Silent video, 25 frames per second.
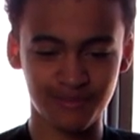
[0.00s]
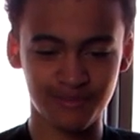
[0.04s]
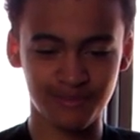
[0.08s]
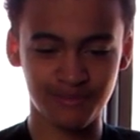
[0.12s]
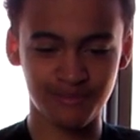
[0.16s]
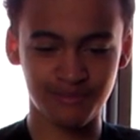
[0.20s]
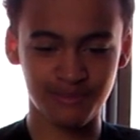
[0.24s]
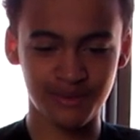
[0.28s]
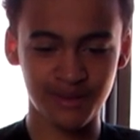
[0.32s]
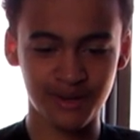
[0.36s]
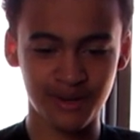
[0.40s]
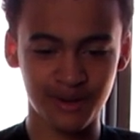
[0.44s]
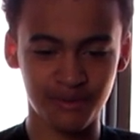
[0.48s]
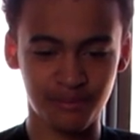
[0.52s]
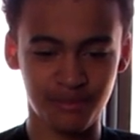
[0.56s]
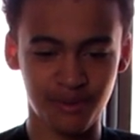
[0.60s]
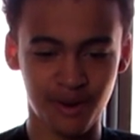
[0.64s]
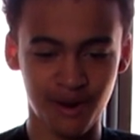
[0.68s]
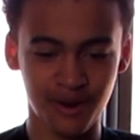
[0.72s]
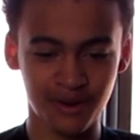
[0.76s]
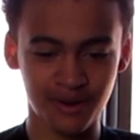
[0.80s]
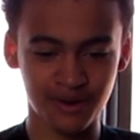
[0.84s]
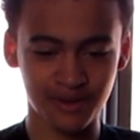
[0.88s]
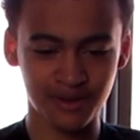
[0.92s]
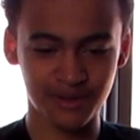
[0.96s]
Peter
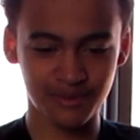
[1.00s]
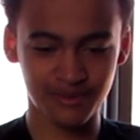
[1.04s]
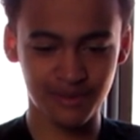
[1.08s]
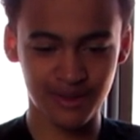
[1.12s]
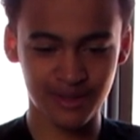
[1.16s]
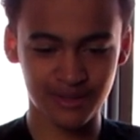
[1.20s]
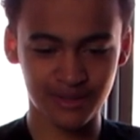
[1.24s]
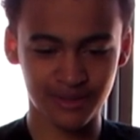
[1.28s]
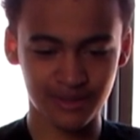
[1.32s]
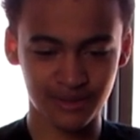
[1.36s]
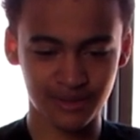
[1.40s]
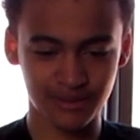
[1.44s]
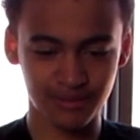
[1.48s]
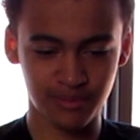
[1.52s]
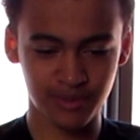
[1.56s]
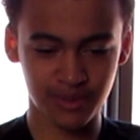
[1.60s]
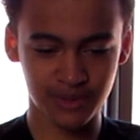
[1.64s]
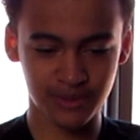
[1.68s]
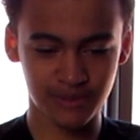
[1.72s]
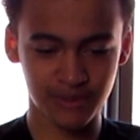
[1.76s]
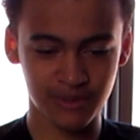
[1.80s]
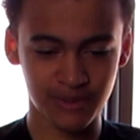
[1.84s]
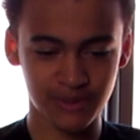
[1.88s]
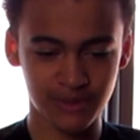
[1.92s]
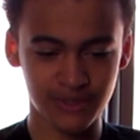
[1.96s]
Parker is basically
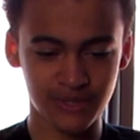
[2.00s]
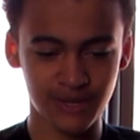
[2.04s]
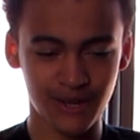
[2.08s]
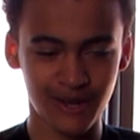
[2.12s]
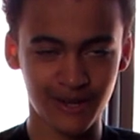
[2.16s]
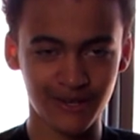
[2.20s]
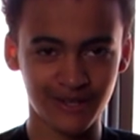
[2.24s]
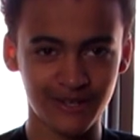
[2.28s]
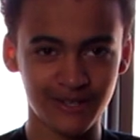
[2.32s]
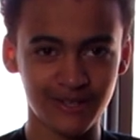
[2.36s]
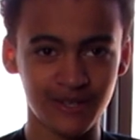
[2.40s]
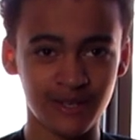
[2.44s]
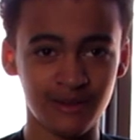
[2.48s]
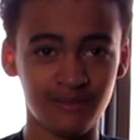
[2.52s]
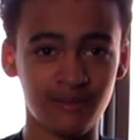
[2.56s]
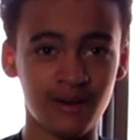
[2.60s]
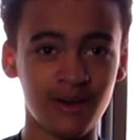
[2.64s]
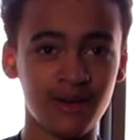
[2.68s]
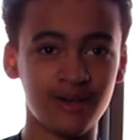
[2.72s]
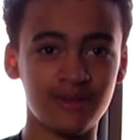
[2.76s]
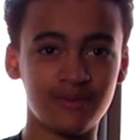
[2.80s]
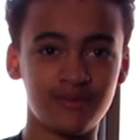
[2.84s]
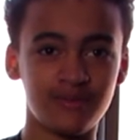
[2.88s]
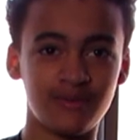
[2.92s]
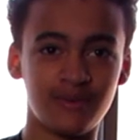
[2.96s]
supposed to be taller than
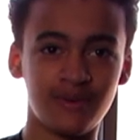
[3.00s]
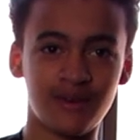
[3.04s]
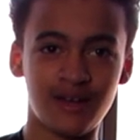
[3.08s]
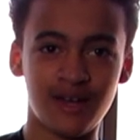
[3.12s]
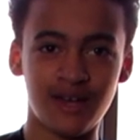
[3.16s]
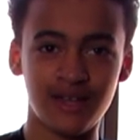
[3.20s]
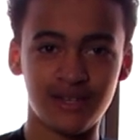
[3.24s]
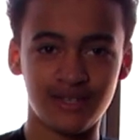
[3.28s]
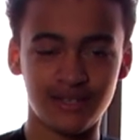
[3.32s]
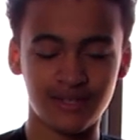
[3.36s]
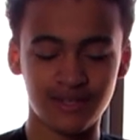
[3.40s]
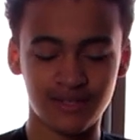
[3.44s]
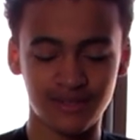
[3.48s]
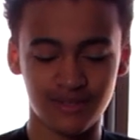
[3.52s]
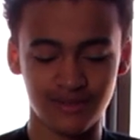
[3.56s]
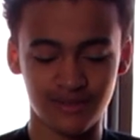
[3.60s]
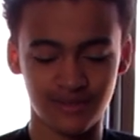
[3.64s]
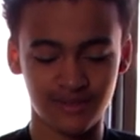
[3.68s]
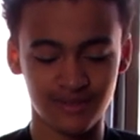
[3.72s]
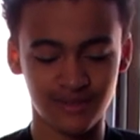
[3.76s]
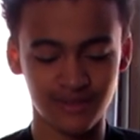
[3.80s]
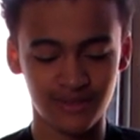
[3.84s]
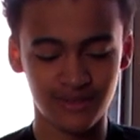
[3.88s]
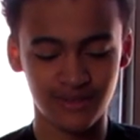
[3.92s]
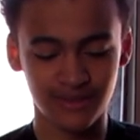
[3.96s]
Miles Morales,
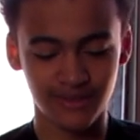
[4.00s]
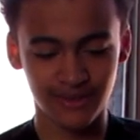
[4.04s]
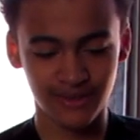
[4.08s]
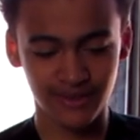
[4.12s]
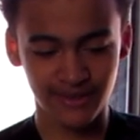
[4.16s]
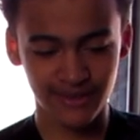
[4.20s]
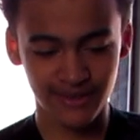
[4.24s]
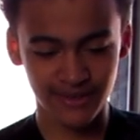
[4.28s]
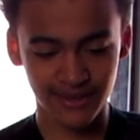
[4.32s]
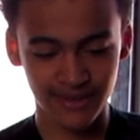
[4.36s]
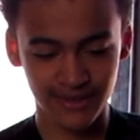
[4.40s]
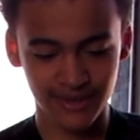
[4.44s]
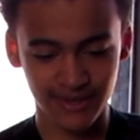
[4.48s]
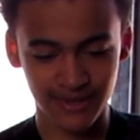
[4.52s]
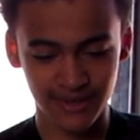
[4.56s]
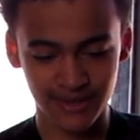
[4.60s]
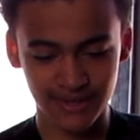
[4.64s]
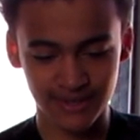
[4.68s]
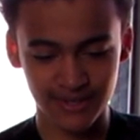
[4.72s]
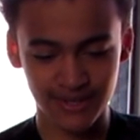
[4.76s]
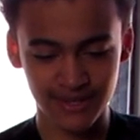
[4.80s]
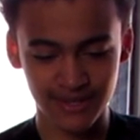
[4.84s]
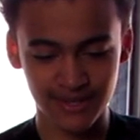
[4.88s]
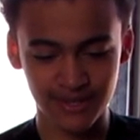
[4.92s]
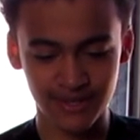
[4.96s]

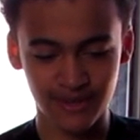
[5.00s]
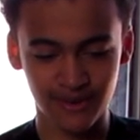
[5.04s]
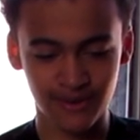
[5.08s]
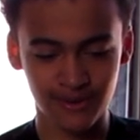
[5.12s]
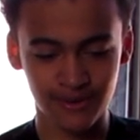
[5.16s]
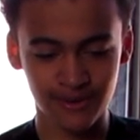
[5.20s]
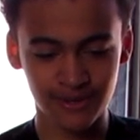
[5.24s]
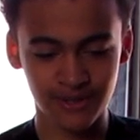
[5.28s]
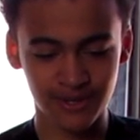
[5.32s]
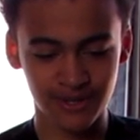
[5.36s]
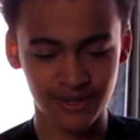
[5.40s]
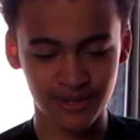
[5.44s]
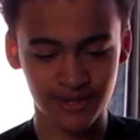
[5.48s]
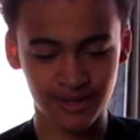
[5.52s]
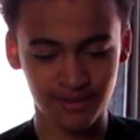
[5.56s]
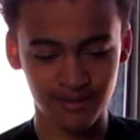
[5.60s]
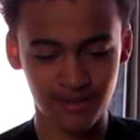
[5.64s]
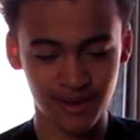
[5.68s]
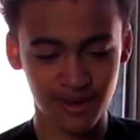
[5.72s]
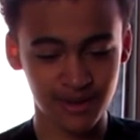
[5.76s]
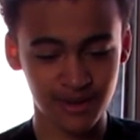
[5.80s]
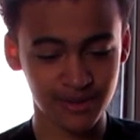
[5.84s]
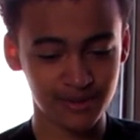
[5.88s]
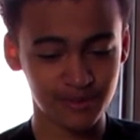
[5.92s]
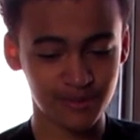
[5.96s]
because he's older than
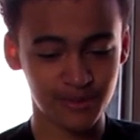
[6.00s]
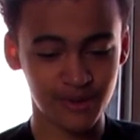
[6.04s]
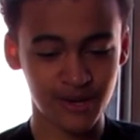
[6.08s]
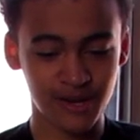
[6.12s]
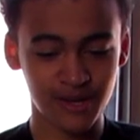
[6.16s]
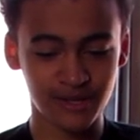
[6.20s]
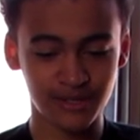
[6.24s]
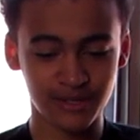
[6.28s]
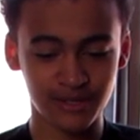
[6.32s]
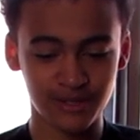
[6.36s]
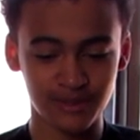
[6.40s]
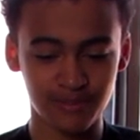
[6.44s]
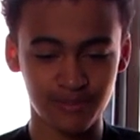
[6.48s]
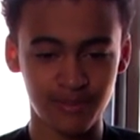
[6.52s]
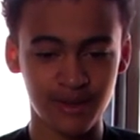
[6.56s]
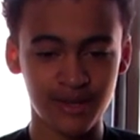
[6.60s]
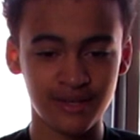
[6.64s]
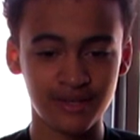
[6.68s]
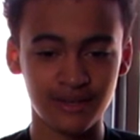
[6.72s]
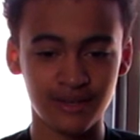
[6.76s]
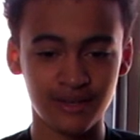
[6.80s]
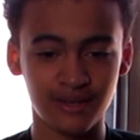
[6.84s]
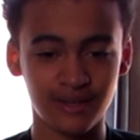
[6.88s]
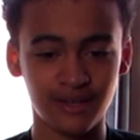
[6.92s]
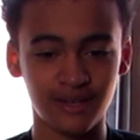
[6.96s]
Miles Morales.
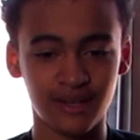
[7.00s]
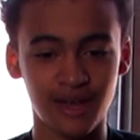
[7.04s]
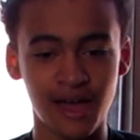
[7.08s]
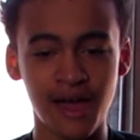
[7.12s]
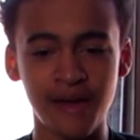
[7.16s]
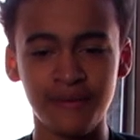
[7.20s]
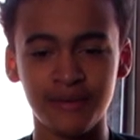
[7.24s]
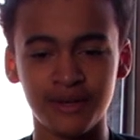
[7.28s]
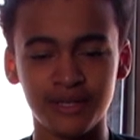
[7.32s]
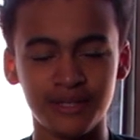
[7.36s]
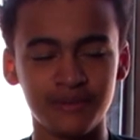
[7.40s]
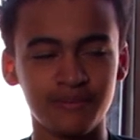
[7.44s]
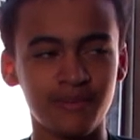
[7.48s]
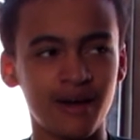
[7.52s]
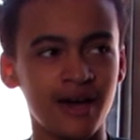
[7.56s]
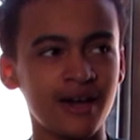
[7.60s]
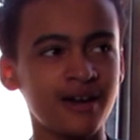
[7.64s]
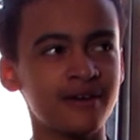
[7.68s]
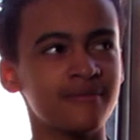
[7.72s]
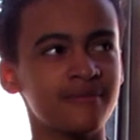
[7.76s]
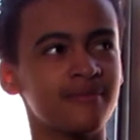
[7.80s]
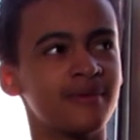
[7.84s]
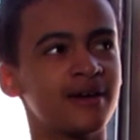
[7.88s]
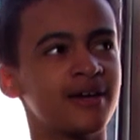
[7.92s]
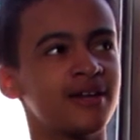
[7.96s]
Basically, in the comics,
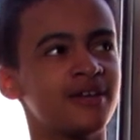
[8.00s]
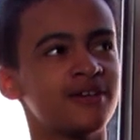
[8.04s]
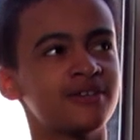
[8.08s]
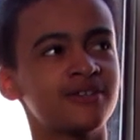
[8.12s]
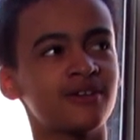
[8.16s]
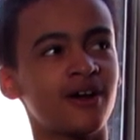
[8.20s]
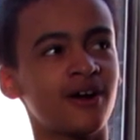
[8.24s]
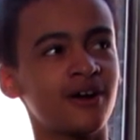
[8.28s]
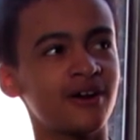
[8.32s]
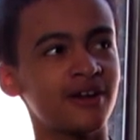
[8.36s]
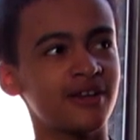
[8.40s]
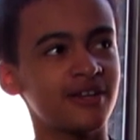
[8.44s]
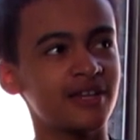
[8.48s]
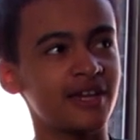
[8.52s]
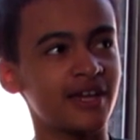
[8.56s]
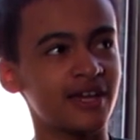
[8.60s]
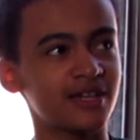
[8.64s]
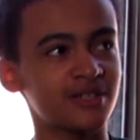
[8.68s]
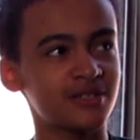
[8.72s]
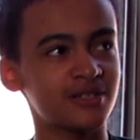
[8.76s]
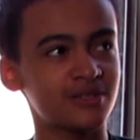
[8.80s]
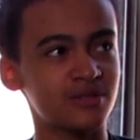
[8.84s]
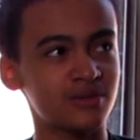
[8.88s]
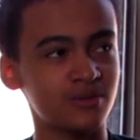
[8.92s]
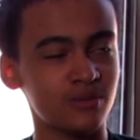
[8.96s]
Spider-Man is already
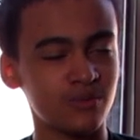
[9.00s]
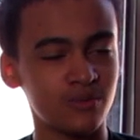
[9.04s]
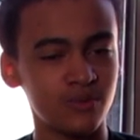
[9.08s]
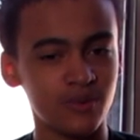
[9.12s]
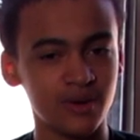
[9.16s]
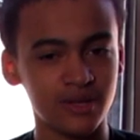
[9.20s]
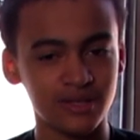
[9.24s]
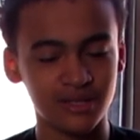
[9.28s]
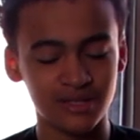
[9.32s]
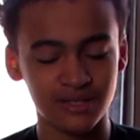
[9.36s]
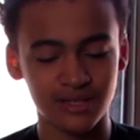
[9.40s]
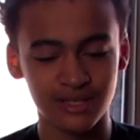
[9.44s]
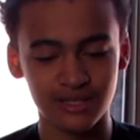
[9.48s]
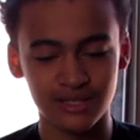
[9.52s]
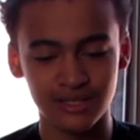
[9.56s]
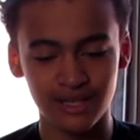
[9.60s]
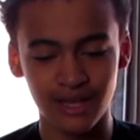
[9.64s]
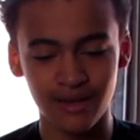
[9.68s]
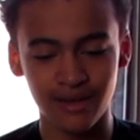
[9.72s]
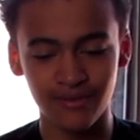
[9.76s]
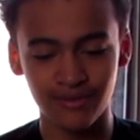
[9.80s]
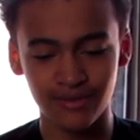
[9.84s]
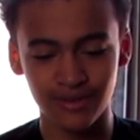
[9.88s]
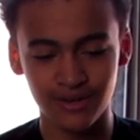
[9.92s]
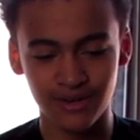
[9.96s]
like
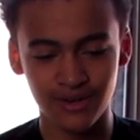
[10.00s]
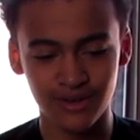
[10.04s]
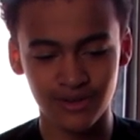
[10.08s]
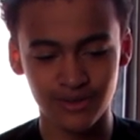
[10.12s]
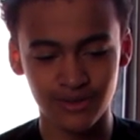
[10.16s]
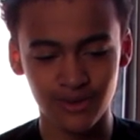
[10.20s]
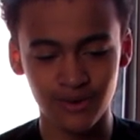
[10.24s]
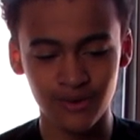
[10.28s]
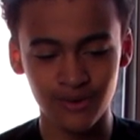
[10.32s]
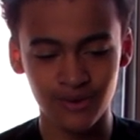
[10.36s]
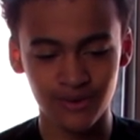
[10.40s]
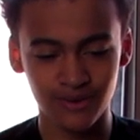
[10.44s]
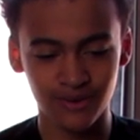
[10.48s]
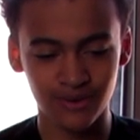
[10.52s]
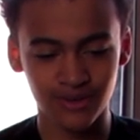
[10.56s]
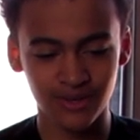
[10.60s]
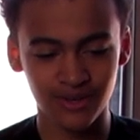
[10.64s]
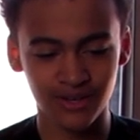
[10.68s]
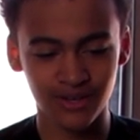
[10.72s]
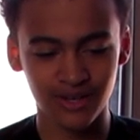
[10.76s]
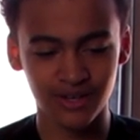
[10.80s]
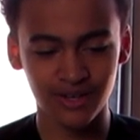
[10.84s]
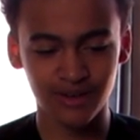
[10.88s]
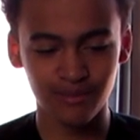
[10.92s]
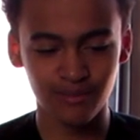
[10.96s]
27 years old,
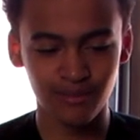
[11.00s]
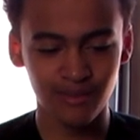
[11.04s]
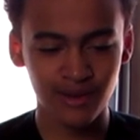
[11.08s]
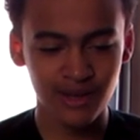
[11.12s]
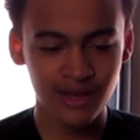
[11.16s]
and